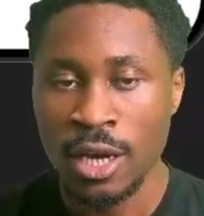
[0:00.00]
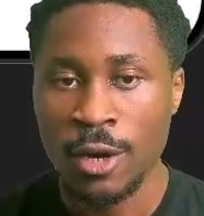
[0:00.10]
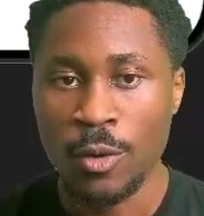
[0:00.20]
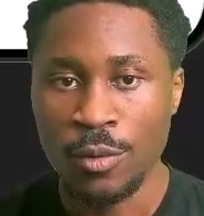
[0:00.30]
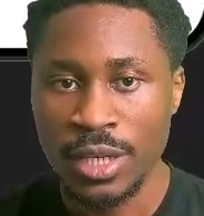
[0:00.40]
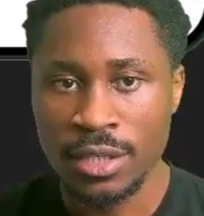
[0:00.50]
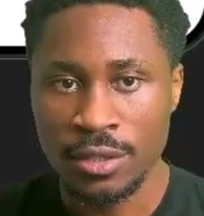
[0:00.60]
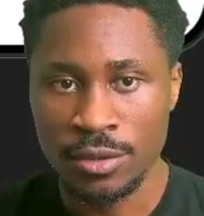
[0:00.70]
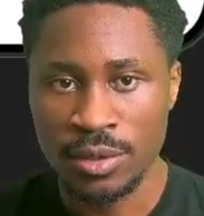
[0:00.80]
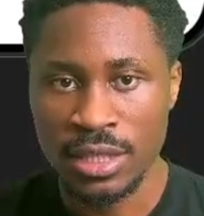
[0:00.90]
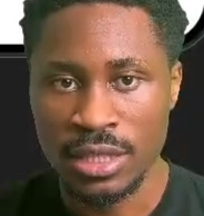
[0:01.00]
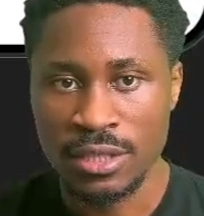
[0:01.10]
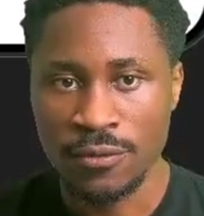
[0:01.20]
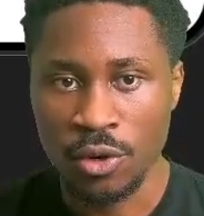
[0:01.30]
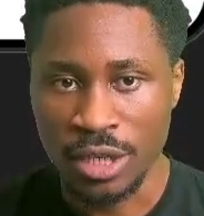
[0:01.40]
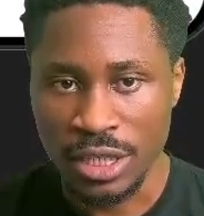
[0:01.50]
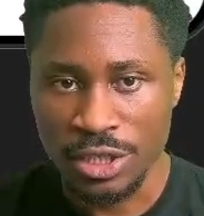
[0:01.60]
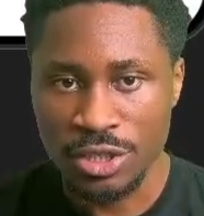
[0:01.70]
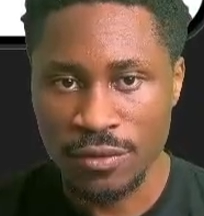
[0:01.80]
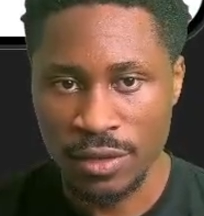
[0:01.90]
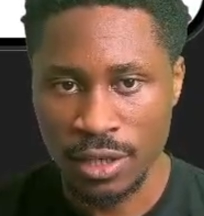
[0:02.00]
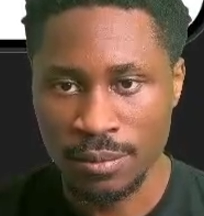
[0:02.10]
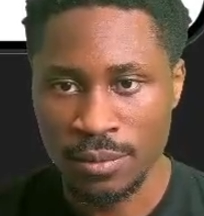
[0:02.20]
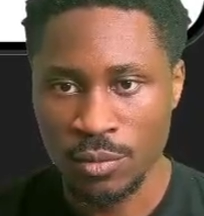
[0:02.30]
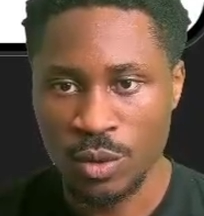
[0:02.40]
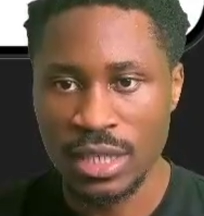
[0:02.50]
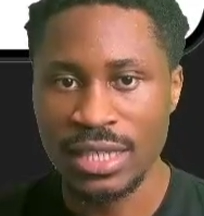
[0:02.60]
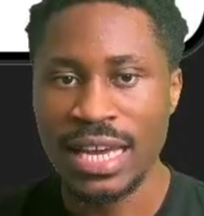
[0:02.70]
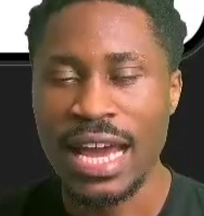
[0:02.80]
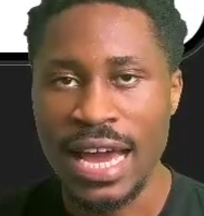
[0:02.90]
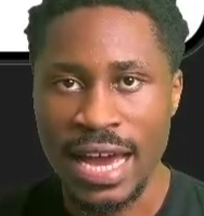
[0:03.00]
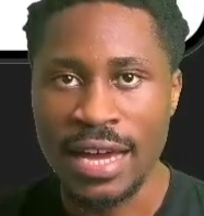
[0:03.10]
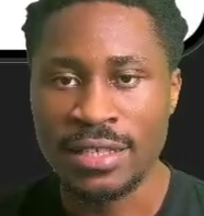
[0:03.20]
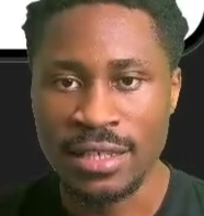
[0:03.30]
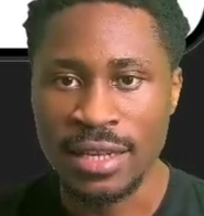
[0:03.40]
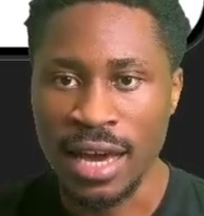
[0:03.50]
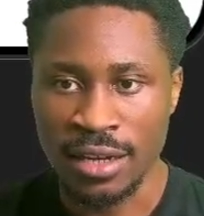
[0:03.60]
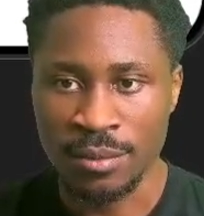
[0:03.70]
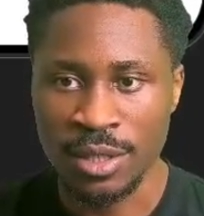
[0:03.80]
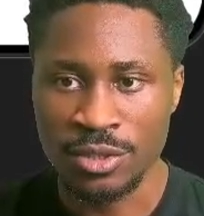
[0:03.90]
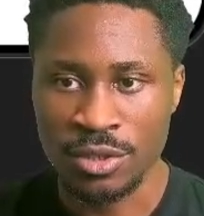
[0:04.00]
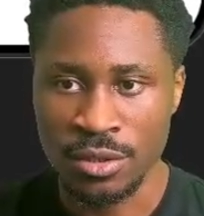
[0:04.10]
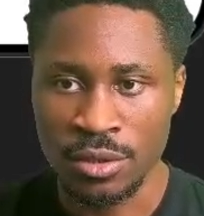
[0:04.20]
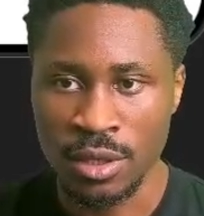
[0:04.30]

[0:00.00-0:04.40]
what we can do is, for each of them, we can add an animation